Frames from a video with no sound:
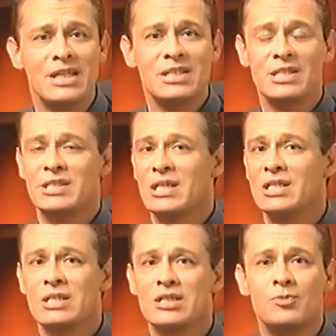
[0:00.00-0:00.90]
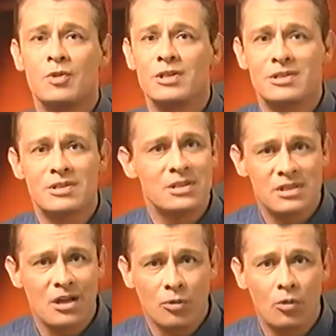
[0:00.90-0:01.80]
Success in this business does
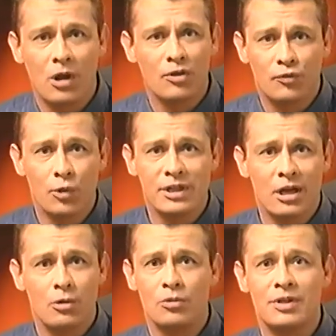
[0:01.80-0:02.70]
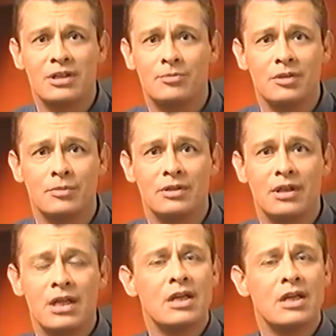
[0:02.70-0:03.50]
not require a 40-hour-a-week commitment,